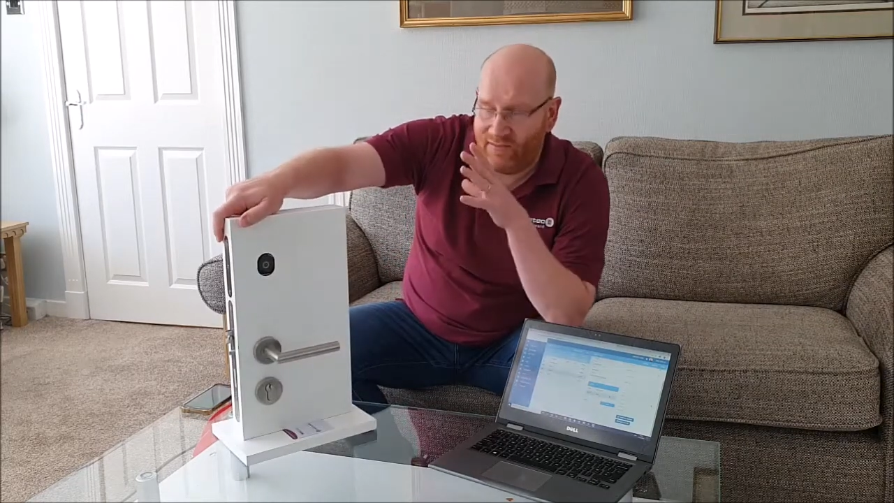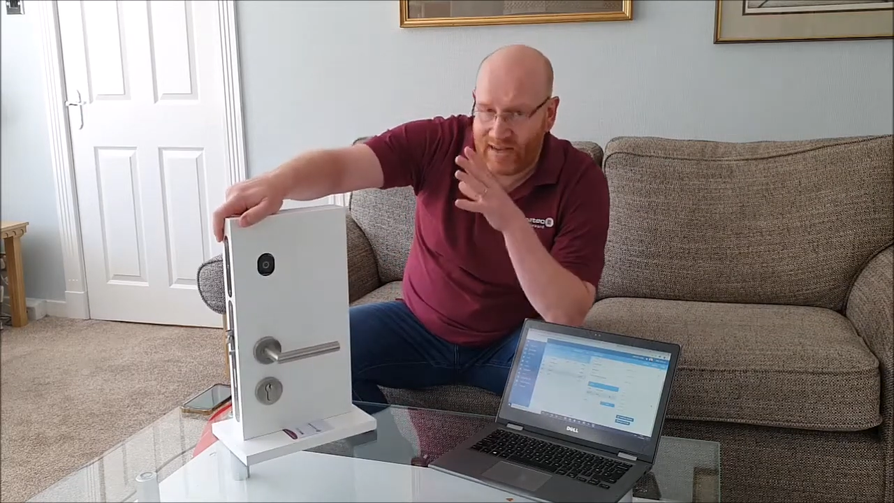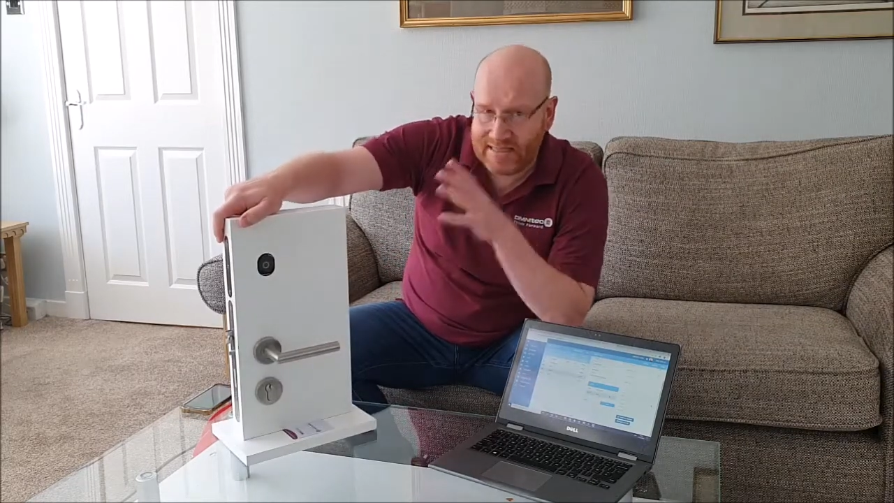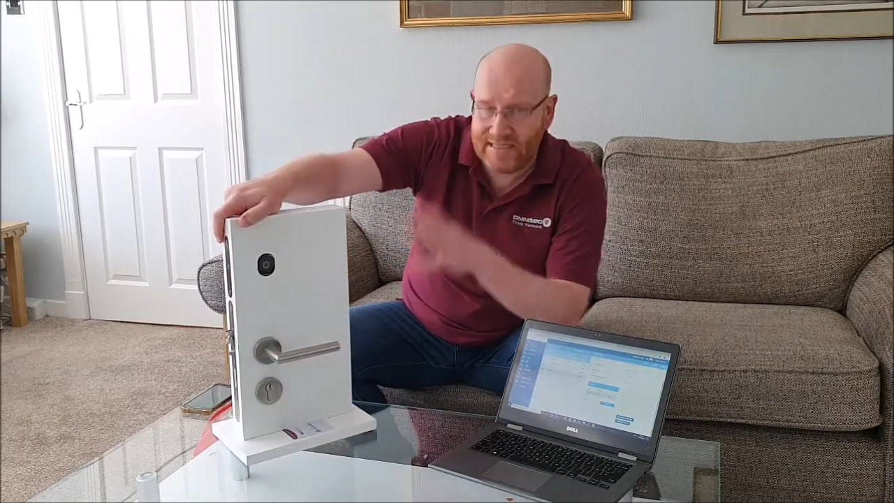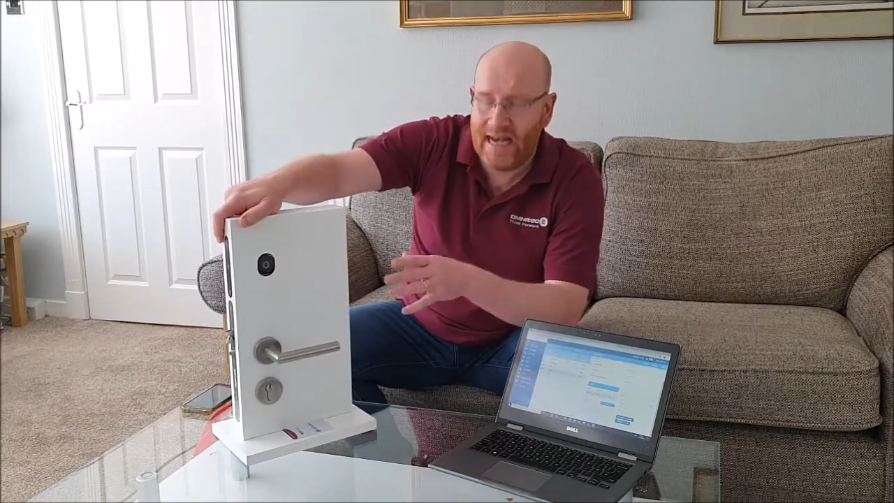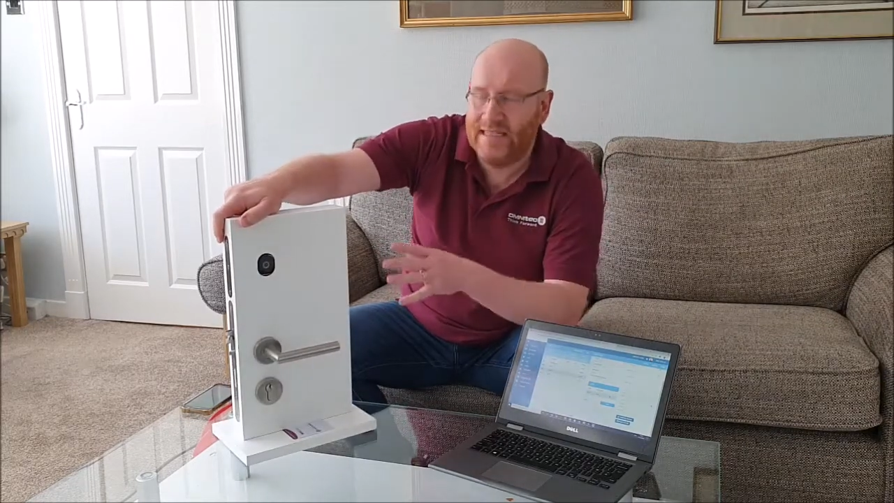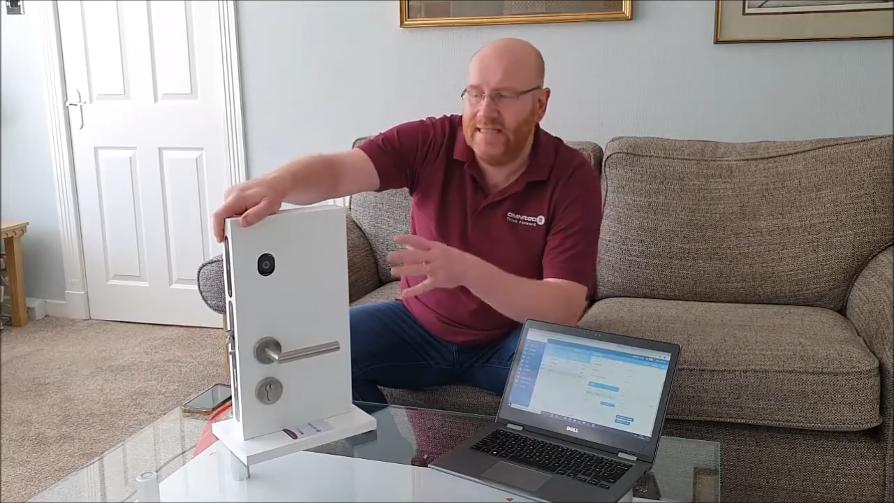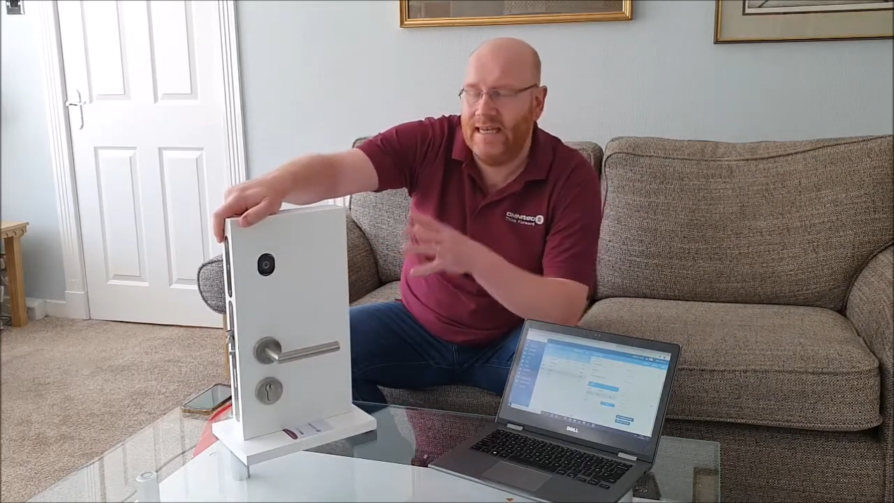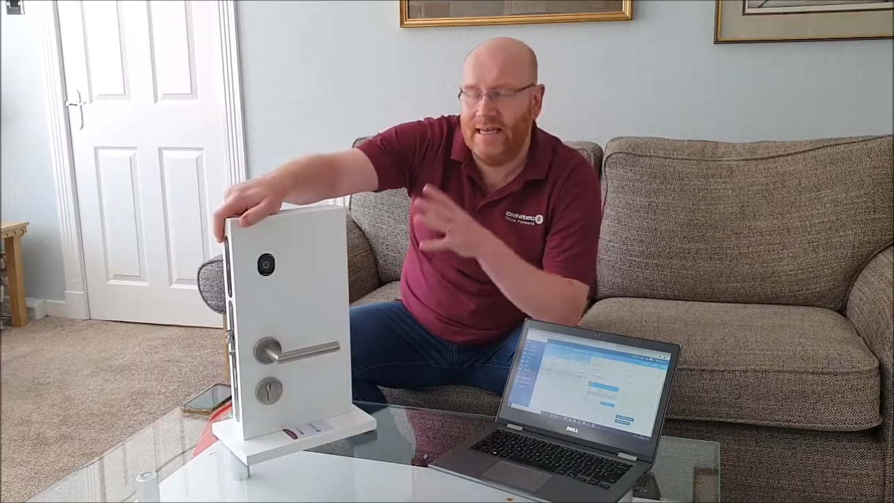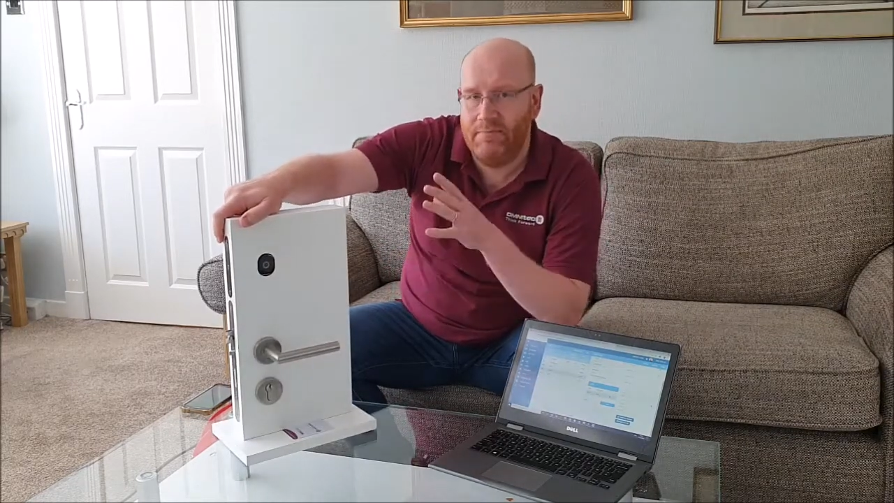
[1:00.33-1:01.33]

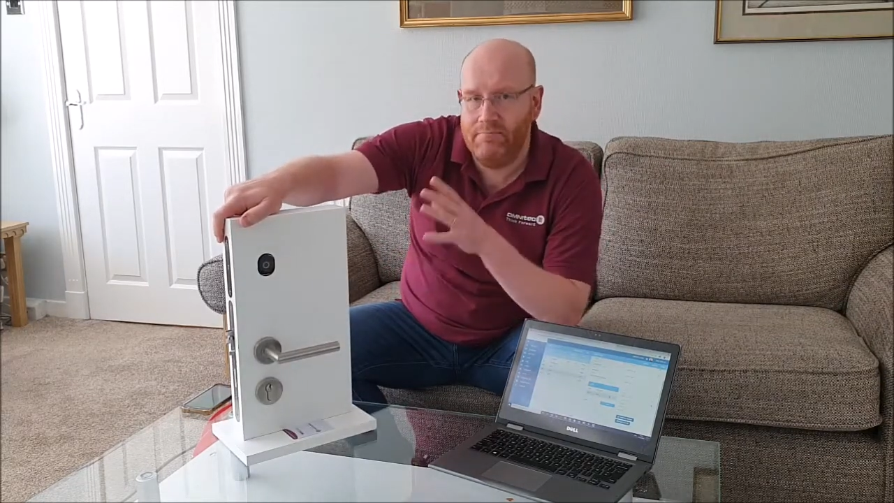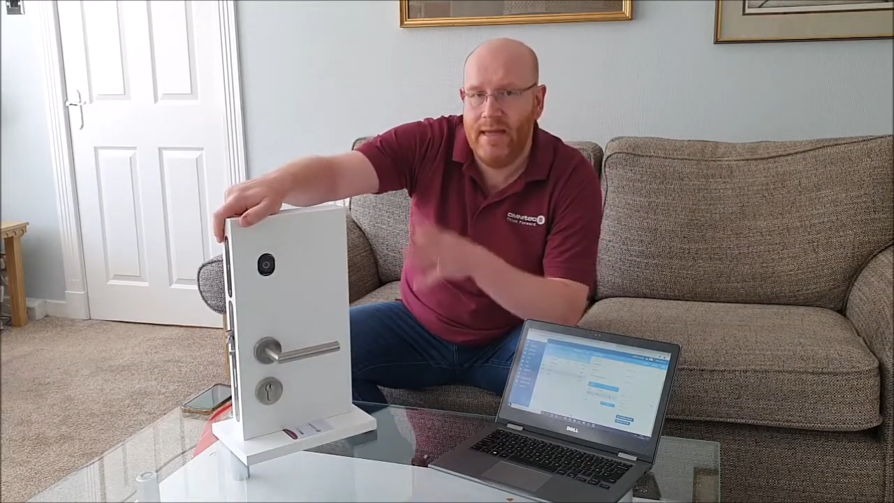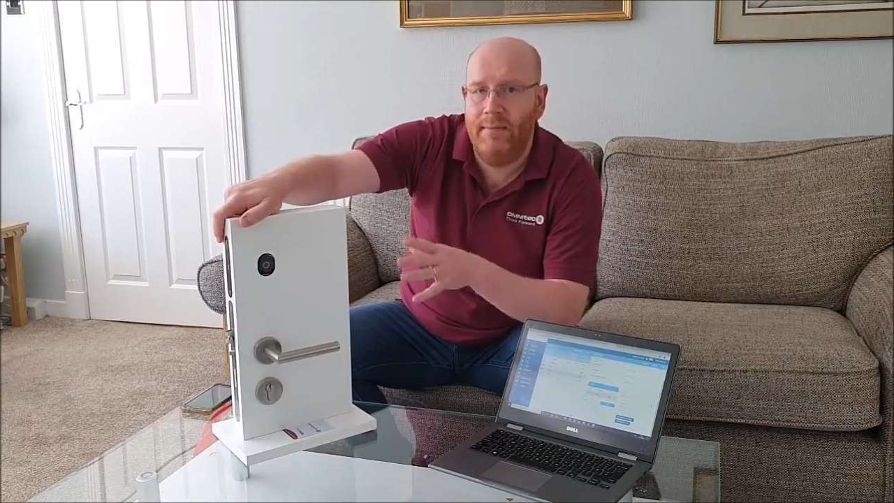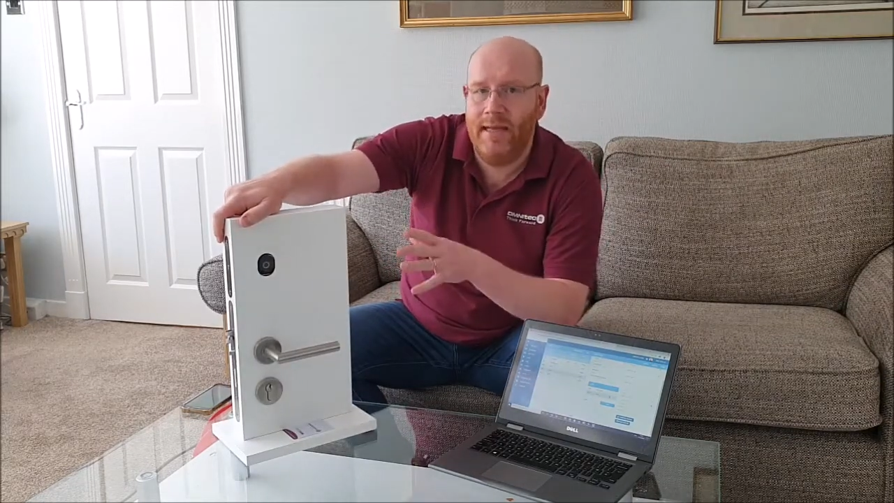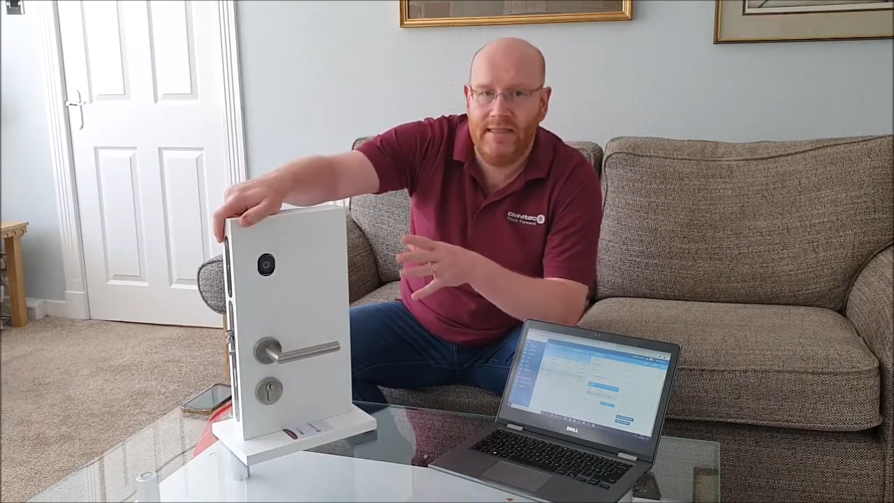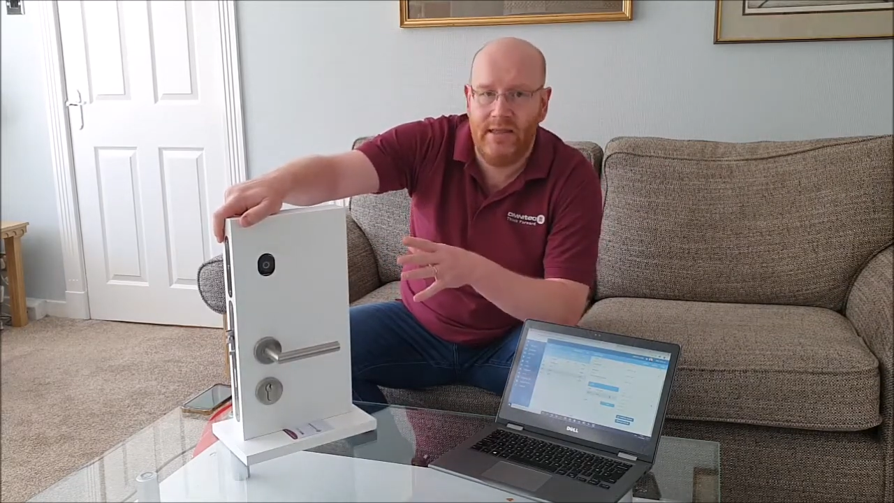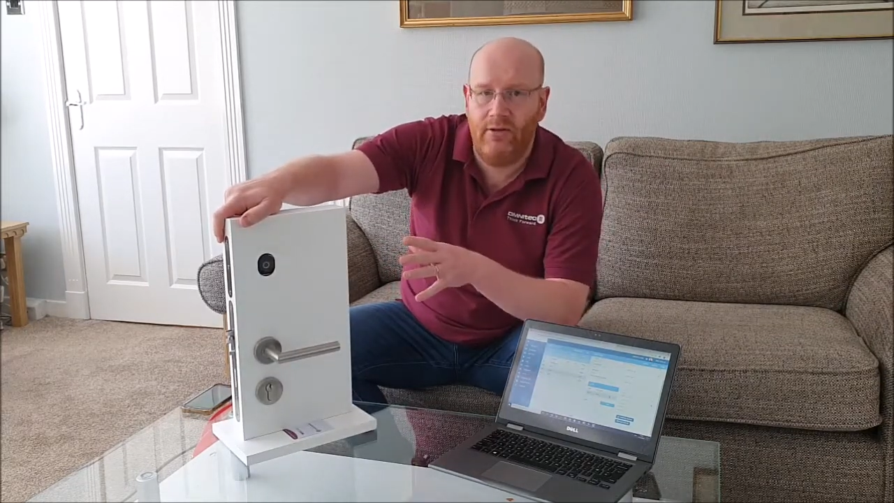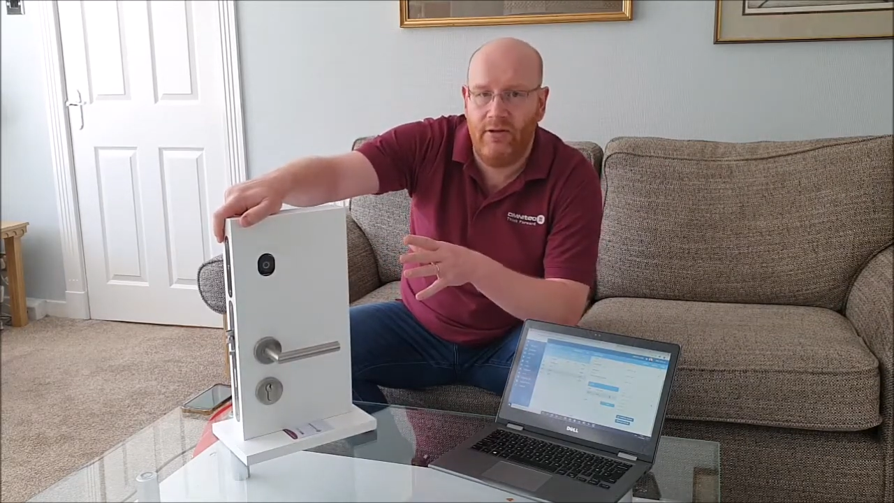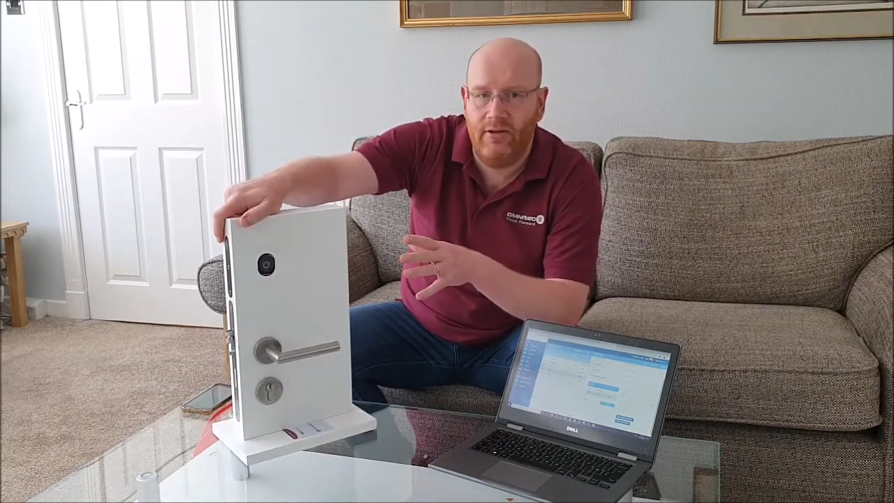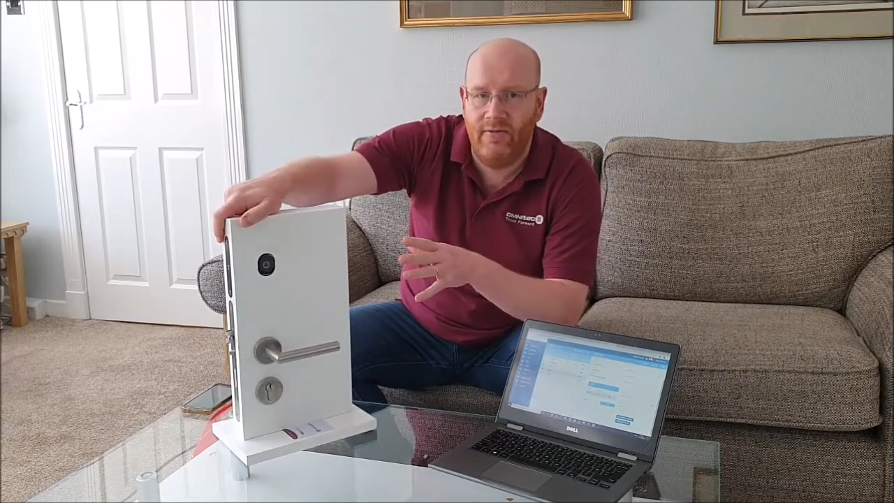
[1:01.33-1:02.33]
fantastic minimalist
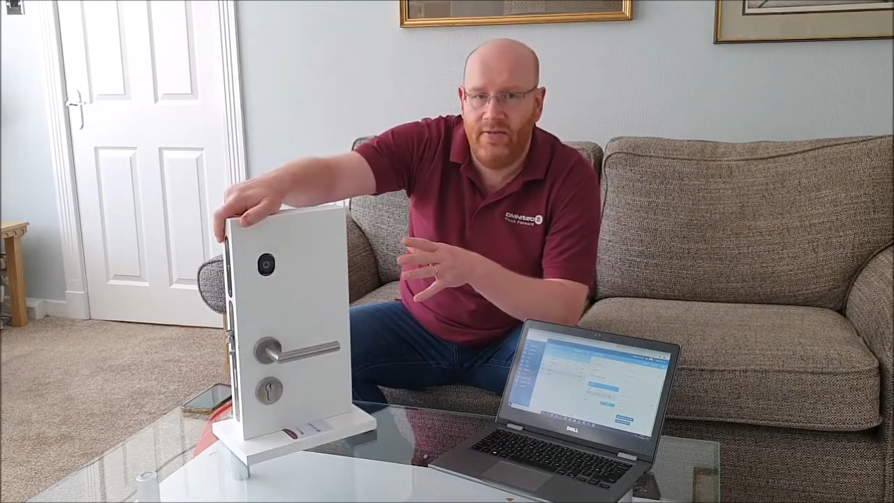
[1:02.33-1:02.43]
look